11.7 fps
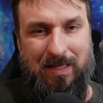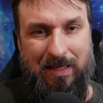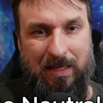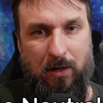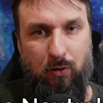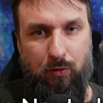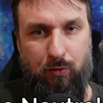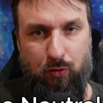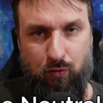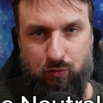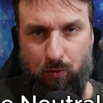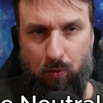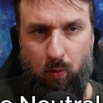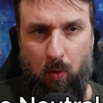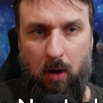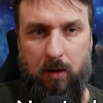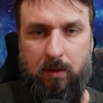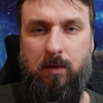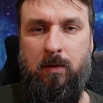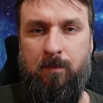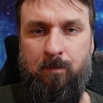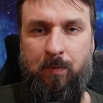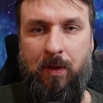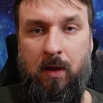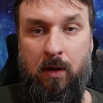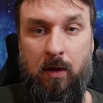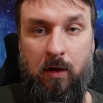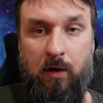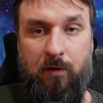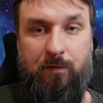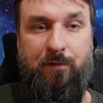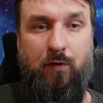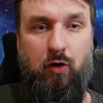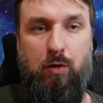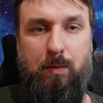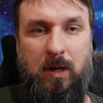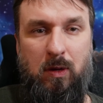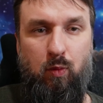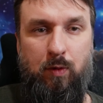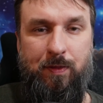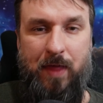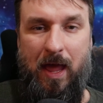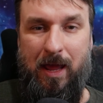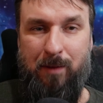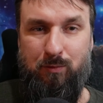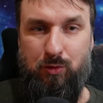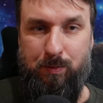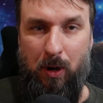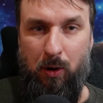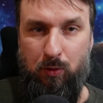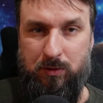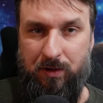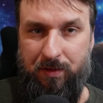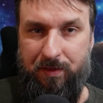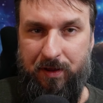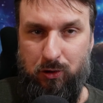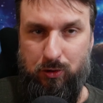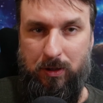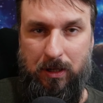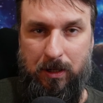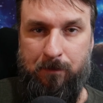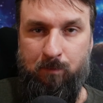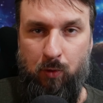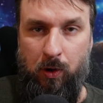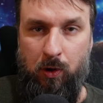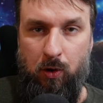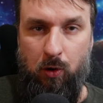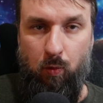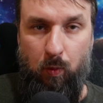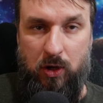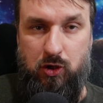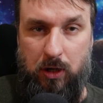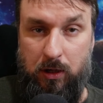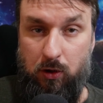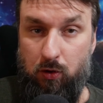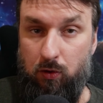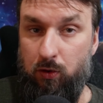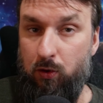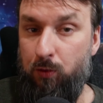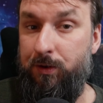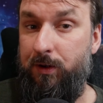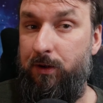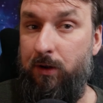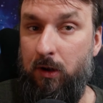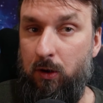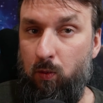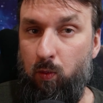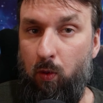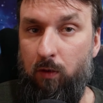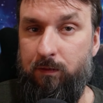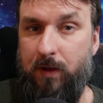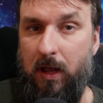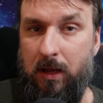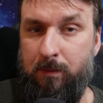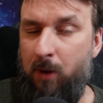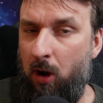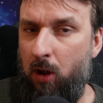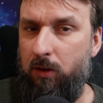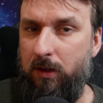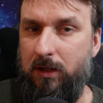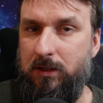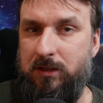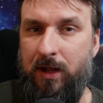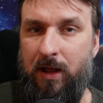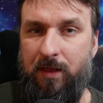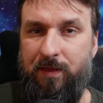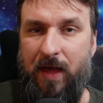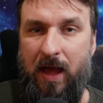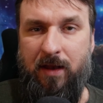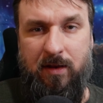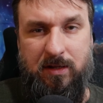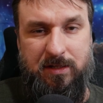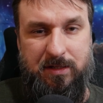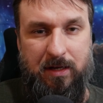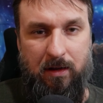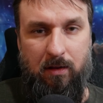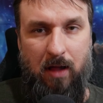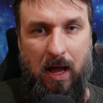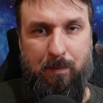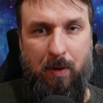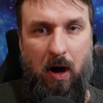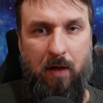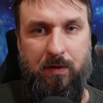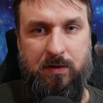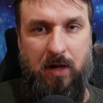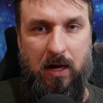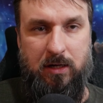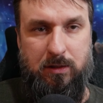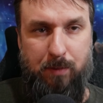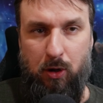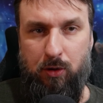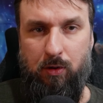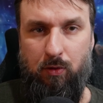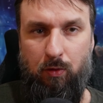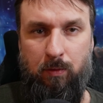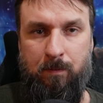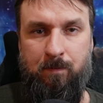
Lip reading: little neutral one. Fermi would then propose a theory, which included Wolfgang Pauli's then still hypothesized particle.